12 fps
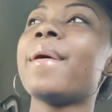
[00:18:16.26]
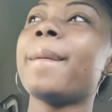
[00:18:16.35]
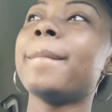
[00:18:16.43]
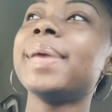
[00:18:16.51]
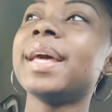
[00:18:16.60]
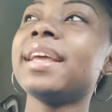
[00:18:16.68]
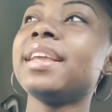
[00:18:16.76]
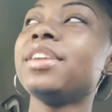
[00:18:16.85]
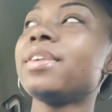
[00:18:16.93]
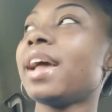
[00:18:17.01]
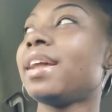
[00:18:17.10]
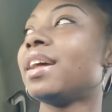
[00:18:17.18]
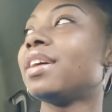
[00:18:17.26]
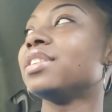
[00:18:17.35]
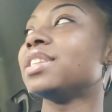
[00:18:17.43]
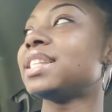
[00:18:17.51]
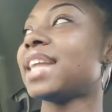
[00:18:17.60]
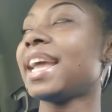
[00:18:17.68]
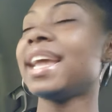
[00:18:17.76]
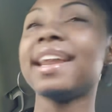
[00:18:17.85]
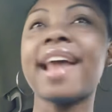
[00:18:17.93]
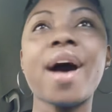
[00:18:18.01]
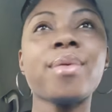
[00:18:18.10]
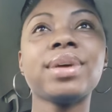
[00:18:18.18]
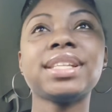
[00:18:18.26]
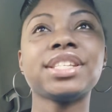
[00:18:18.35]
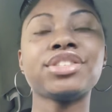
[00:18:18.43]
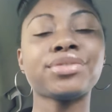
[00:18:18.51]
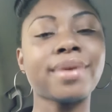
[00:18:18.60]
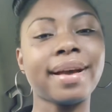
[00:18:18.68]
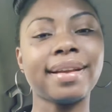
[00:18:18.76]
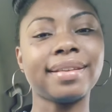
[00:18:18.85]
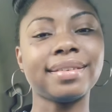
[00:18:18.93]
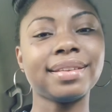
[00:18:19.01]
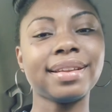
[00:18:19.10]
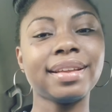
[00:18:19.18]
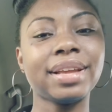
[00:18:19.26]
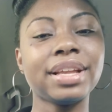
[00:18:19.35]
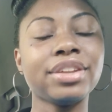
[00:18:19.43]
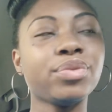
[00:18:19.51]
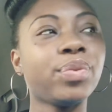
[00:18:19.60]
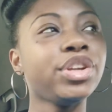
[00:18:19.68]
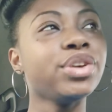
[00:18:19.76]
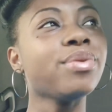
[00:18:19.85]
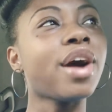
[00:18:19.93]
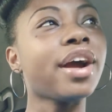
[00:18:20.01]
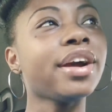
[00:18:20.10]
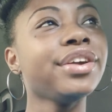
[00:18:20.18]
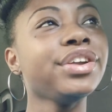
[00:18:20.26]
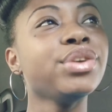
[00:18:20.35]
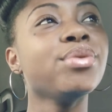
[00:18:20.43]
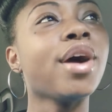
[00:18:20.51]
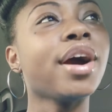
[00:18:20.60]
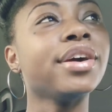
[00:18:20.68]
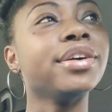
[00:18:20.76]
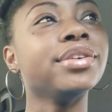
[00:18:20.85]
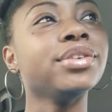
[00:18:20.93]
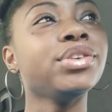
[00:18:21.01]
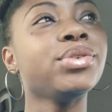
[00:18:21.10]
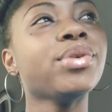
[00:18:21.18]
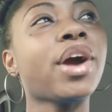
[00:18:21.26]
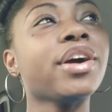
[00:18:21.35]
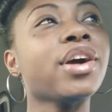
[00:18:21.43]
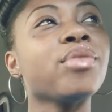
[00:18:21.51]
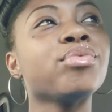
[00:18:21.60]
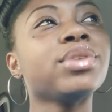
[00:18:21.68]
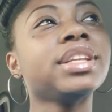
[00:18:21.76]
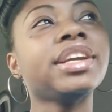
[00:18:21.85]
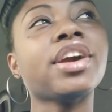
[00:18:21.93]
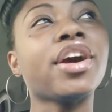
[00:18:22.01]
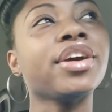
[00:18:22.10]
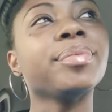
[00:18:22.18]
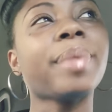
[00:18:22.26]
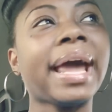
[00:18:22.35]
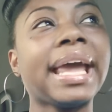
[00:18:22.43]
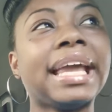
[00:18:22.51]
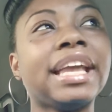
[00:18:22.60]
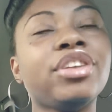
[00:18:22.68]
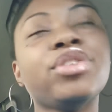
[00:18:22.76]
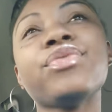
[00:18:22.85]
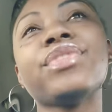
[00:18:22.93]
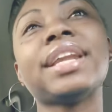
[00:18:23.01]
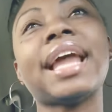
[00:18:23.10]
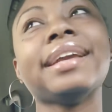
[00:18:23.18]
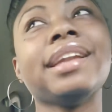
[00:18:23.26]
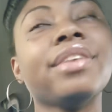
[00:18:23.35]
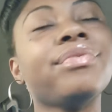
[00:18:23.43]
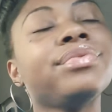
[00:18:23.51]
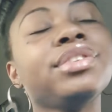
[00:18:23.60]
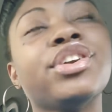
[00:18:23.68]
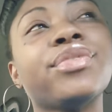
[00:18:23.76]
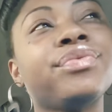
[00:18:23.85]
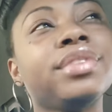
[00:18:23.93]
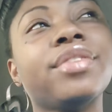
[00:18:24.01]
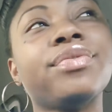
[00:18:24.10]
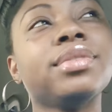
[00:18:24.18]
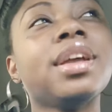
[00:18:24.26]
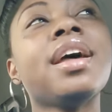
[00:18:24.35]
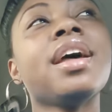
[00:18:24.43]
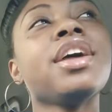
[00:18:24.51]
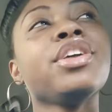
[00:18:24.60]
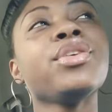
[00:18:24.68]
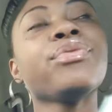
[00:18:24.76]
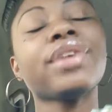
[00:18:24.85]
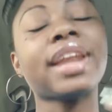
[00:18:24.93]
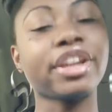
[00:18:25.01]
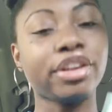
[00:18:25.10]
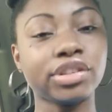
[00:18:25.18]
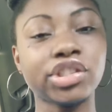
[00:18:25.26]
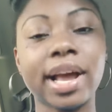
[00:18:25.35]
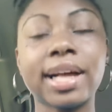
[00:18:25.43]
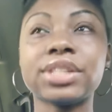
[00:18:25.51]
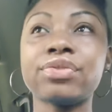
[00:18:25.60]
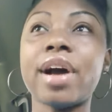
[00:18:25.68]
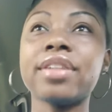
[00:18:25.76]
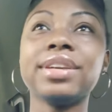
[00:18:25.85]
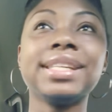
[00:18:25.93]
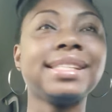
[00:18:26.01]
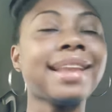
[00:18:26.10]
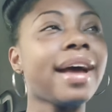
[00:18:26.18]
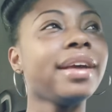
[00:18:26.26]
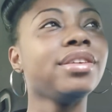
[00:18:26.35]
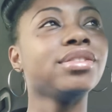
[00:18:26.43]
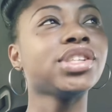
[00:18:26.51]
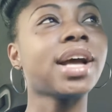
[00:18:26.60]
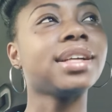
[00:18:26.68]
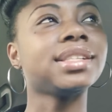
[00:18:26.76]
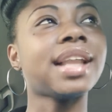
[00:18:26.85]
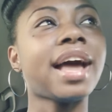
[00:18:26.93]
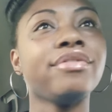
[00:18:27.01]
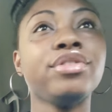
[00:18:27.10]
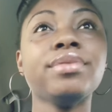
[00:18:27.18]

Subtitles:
But you had to understand, I wasn't trying. When you hurt, you hurt. You hurt a really hurt pain. You feel like you feel like your child's father is not in your child's life.